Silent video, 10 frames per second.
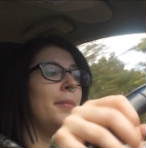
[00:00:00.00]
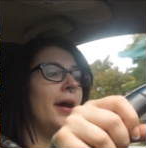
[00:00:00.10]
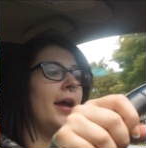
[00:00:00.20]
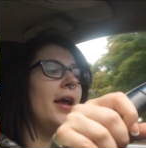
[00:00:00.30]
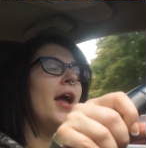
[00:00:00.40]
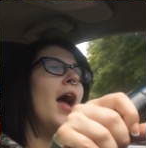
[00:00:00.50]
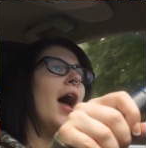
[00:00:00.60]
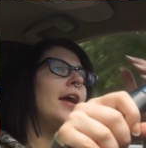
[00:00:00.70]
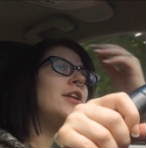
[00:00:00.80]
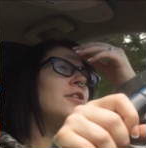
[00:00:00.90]
But
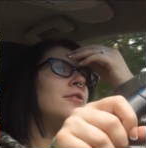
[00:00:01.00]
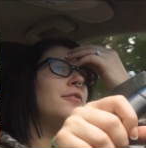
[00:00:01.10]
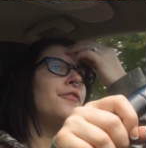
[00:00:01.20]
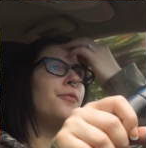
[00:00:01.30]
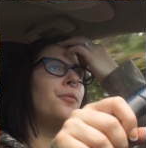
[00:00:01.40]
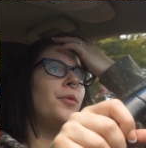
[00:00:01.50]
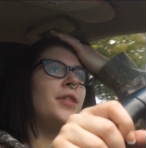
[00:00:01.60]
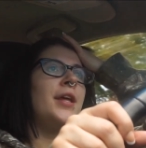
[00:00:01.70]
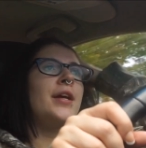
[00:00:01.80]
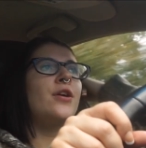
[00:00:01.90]
I knew when
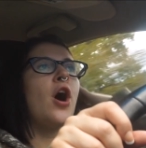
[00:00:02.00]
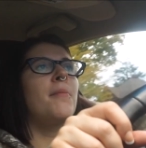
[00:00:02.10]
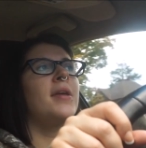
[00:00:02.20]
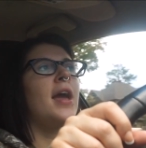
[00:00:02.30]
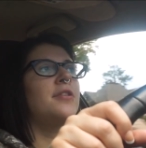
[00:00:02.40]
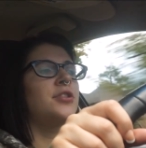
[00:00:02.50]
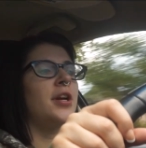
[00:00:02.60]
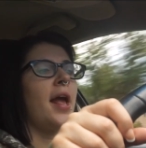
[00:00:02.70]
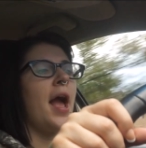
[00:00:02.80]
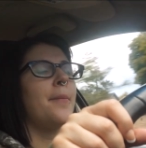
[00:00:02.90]
they didn't call me
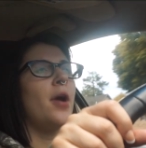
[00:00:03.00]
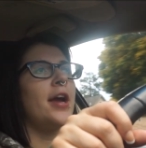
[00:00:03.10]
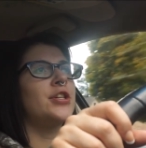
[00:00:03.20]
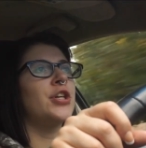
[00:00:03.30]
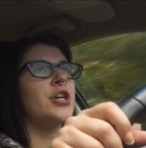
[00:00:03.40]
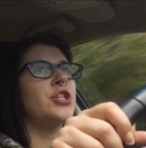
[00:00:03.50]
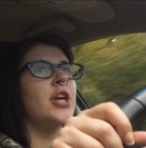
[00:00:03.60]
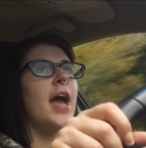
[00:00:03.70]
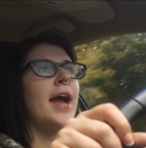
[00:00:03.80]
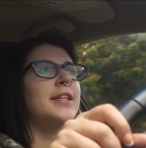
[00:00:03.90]
yesterday, I probably should have
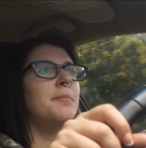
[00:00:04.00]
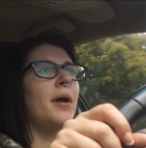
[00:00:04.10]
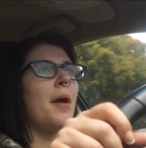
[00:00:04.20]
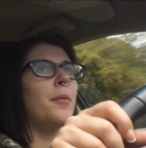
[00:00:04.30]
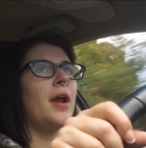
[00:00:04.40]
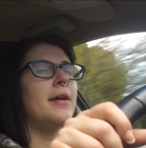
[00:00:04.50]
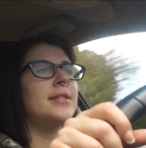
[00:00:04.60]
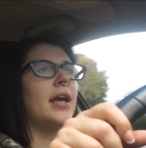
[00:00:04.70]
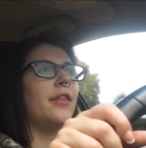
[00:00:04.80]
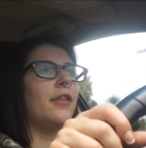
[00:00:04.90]
checked, but when I was
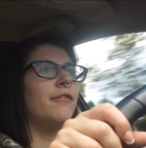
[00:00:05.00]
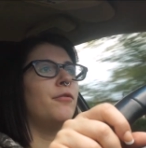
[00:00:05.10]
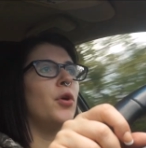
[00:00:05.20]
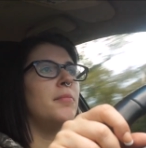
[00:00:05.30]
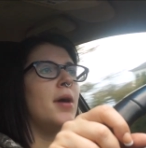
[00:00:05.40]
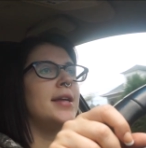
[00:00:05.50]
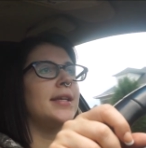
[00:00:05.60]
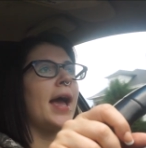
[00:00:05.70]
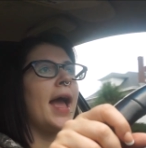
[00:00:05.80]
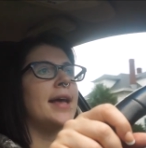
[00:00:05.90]
there at the four months,
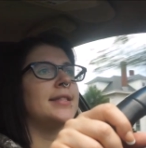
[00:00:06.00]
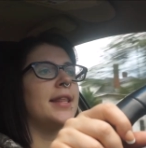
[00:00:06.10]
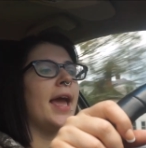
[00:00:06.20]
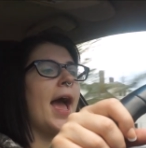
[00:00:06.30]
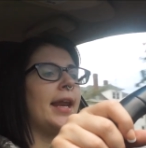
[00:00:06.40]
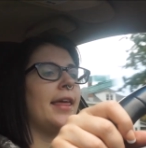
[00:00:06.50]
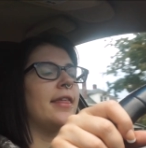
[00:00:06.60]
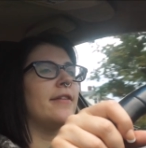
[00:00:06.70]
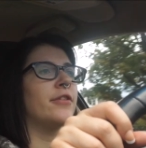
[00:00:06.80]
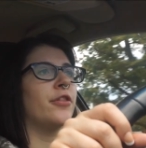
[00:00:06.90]
I asked if they had
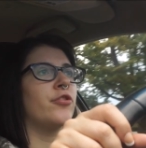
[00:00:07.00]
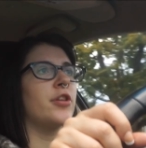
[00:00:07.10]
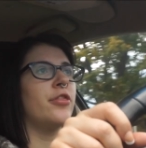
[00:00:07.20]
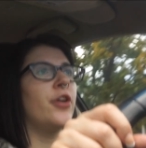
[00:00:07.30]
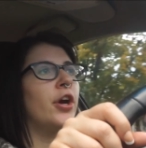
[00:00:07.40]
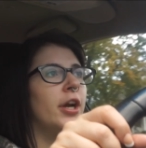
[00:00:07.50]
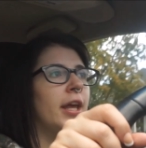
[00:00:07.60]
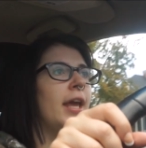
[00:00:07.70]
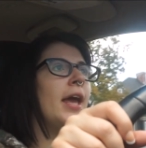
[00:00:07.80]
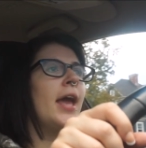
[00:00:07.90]
anything for
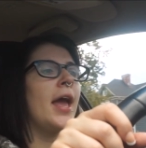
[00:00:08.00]
330